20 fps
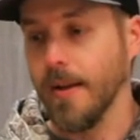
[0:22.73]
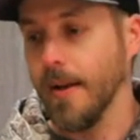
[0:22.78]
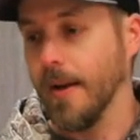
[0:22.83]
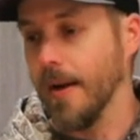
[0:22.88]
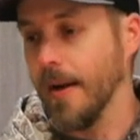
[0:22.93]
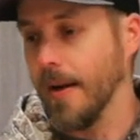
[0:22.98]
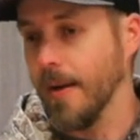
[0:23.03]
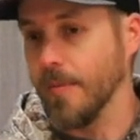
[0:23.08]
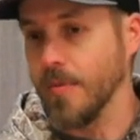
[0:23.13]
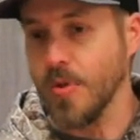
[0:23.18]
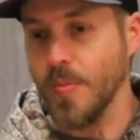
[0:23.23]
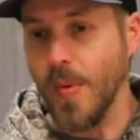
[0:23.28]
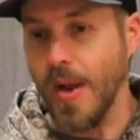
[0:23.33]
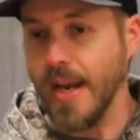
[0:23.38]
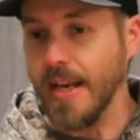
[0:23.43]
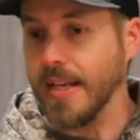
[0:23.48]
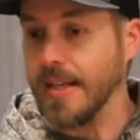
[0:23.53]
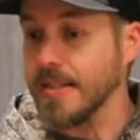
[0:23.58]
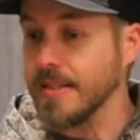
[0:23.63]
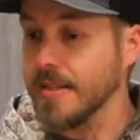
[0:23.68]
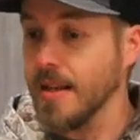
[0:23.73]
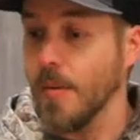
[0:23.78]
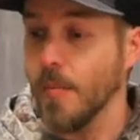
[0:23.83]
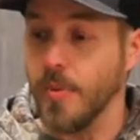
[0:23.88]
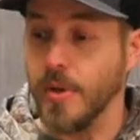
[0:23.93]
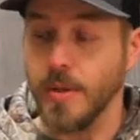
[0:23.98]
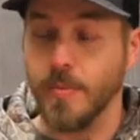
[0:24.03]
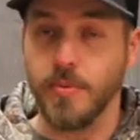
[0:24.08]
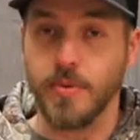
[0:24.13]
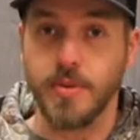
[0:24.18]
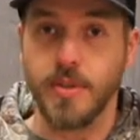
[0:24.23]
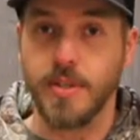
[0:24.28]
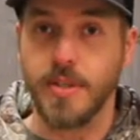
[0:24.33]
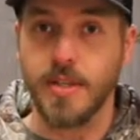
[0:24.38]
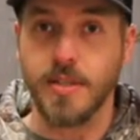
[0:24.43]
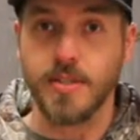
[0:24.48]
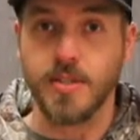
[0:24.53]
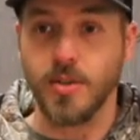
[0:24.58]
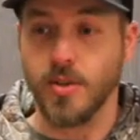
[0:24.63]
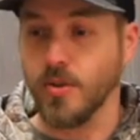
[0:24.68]
You might get some people to
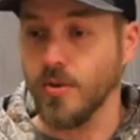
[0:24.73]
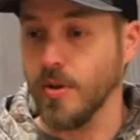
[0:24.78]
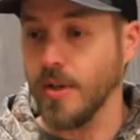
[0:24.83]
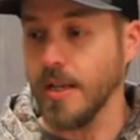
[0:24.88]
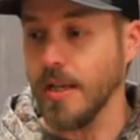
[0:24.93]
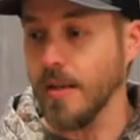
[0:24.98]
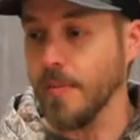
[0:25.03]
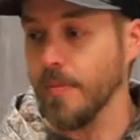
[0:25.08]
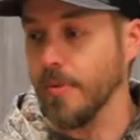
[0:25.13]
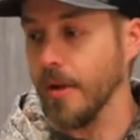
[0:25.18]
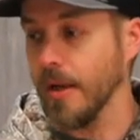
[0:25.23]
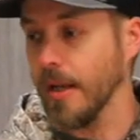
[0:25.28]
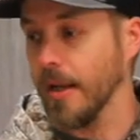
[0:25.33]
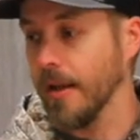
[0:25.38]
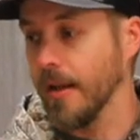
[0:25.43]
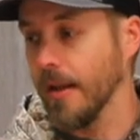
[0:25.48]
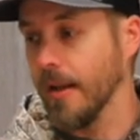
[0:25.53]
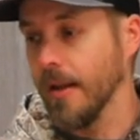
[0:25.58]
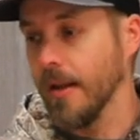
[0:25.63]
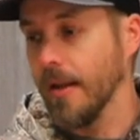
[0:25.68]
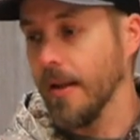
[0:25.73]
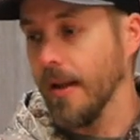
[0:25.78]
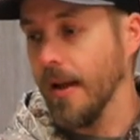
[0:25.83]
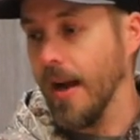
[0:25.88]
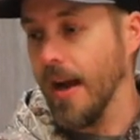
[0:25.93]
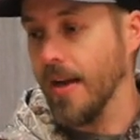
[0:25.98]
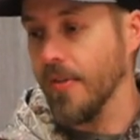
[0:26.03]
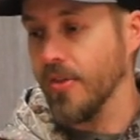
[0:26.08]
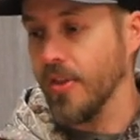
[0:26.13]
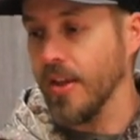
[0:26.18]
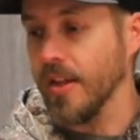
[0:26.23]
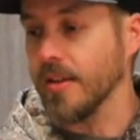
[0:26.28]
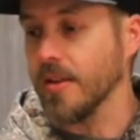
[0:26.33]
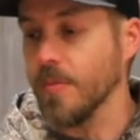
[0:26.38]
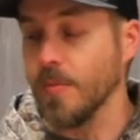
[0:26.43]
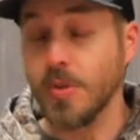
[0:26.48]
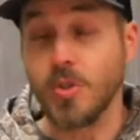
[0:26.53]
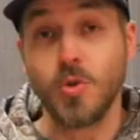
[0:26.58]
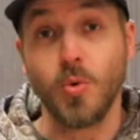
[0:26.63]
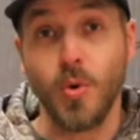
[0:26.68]
disagree, but I think
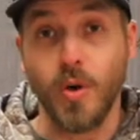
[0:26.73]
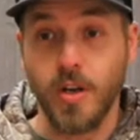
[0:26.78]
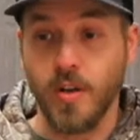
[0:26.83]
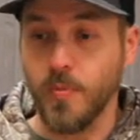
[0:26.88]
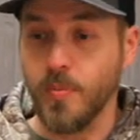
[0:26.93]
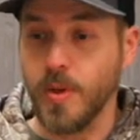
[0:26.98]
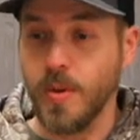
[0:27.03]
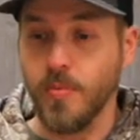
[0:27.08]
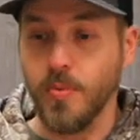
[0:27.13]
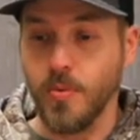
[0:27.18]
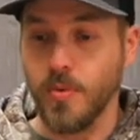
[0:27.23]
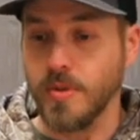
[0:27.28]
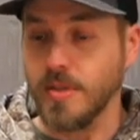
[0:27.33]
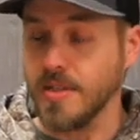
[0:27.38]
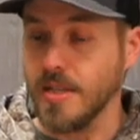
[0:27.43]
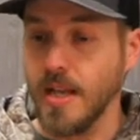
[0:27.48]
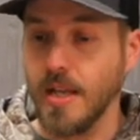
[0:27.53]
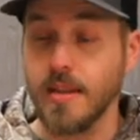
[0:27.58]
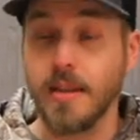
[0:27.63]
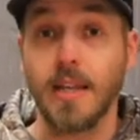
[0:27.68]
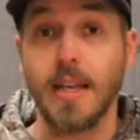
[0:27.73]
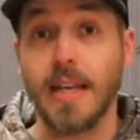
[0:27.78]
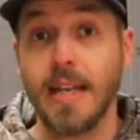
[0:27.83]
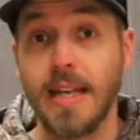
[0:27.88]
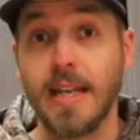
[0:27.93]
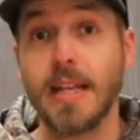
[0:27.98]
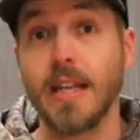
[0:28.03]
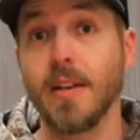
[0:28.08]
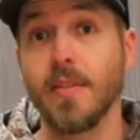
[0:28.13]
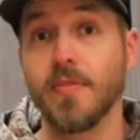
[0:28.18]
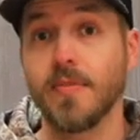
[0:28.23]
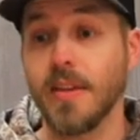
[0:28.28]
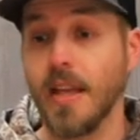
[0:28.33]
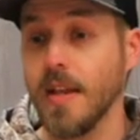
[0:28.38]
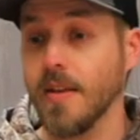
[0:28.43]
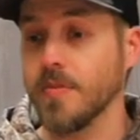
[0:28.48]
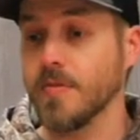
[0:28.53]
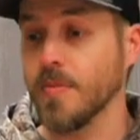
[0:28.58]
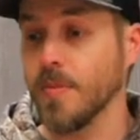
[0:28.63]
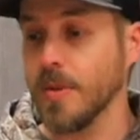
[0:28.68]
the majority of people would say that any of
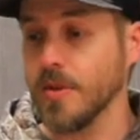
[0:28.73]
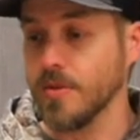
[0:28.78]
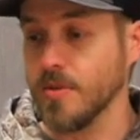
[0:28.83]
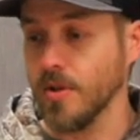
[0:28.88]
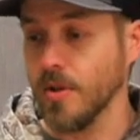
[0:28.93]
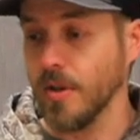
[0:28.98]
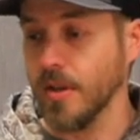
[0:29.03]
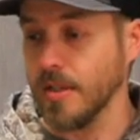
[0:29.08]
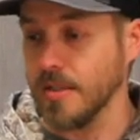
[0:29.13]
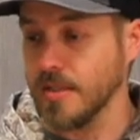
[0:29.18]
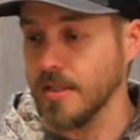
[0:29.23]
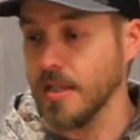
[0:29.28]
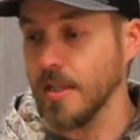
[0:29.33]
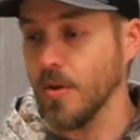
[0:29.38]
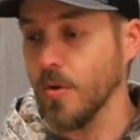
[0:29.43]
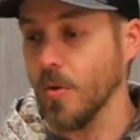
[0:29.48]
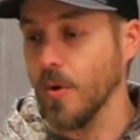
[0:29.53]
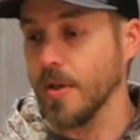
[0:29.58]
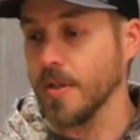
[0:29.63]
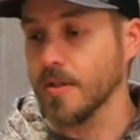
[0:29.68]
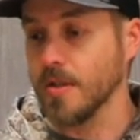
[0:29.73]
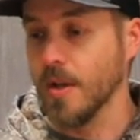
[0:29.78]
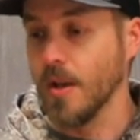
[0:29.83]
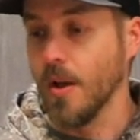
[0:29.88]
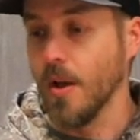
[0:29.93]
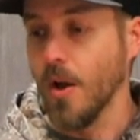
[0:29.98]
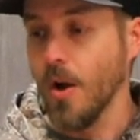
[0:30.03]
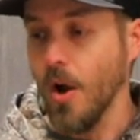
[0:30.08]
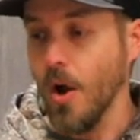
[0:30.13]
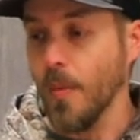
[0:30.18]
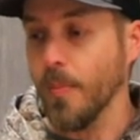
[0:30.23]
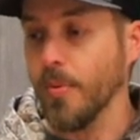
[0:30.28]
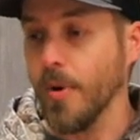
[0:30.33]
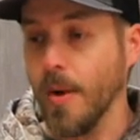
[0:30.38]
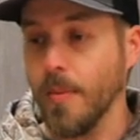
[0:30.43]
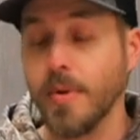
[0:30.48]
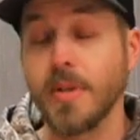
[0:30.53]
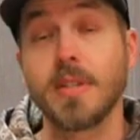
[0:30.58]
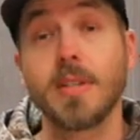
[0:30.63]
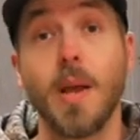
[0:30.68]
Dave Smith Turkey's decoys are
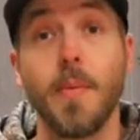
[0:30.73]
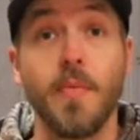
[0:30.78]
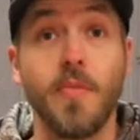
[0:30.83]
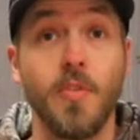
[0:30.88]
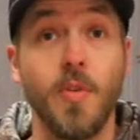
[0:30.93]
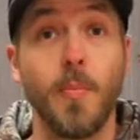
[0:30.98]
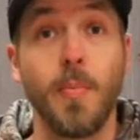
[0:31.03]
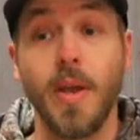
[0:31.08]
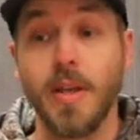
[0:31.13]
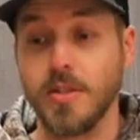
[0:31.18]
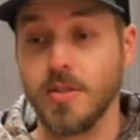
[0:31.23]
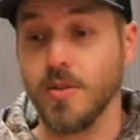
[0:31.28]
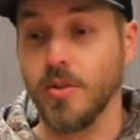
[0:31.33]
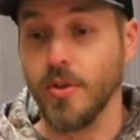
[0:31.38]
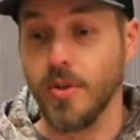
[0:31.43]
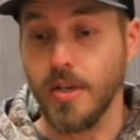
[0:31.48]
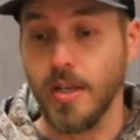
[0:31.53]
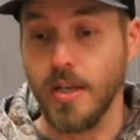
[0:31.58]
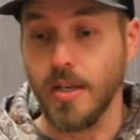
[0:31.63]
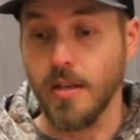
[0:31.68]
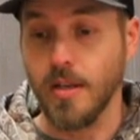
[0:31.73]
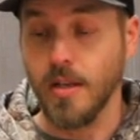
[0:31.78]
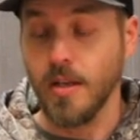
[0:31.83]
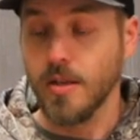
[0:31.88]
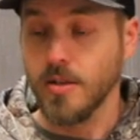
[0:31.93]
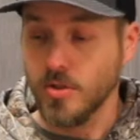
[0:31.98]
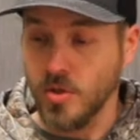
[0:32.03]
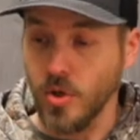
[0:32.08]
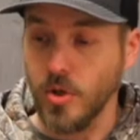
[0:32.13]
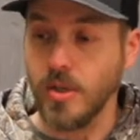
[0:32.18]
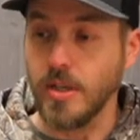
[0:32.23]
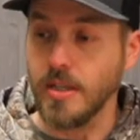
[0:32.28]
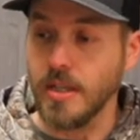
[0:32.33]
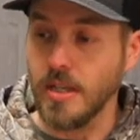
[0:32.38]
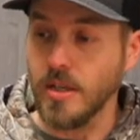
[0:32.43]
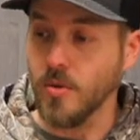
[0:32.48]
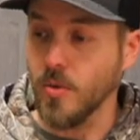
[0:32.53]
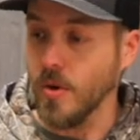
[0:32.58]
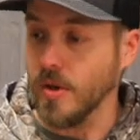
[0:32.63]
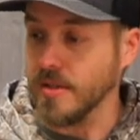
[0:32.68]
probably some of the best looking turkey
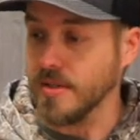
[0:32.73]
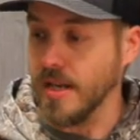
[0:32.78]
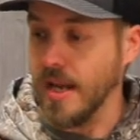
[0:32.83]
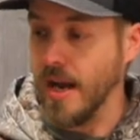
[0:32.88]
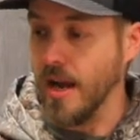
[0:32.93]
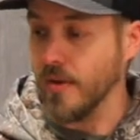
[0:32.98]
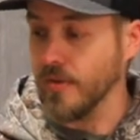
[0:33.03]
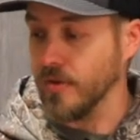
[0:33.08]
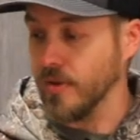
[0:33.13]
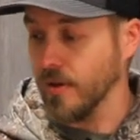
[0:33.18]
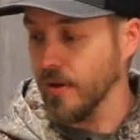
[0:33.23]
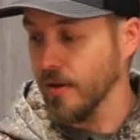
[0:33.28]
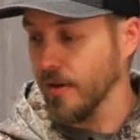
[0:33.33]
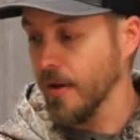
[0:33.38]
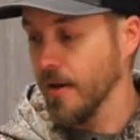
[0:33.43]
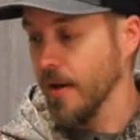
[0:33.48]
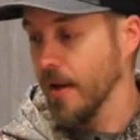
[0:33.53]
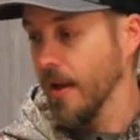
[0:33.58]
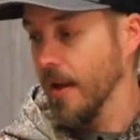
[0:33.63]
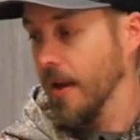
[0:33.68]
decoys out there.